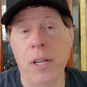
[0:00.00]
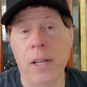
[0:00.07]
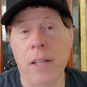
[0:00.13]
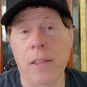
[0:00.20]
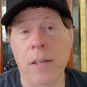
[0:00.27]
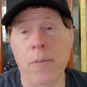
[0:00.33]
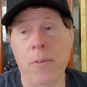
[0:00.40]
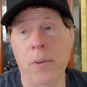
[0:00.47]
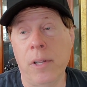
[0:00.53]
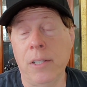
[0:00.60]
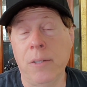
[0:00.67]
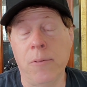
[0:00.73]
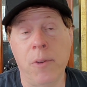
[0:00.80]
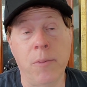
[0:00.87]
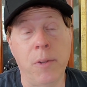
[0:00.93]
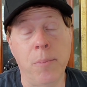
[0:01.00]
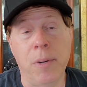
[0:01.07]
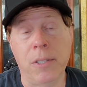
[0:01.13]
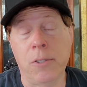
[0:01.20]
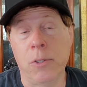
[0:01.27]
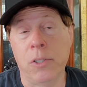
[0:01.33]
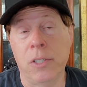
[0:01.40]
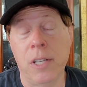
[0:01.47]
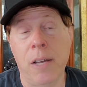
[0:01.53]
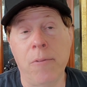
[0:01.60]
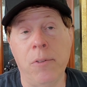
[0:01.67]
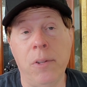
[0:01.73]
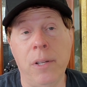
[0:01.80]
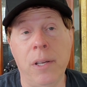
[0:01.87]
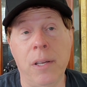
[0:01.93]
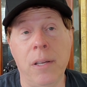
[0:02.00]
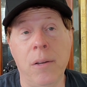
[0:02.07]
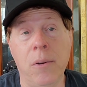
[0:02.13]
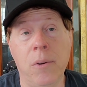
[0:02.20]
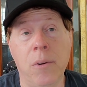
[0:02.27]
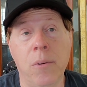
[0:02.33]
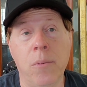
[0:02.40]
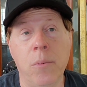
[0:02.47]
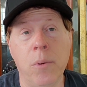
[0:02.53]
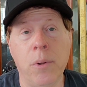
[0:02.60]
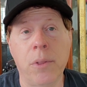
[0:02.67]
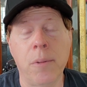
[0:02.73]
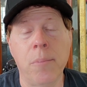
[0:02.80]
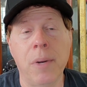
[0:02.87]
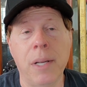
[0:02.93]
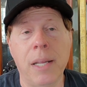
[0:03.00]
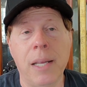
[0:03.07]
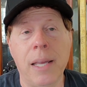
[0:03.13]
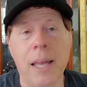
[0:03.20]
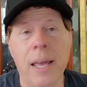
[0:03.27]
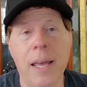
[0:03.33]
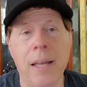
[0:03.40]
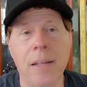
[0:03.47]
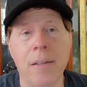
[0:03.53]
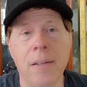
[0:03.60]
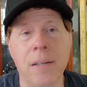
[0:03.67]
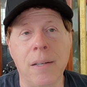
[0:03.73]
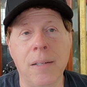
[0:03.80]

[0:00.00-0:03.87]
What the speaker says: I think for less than $50, it was definitely worth the money, and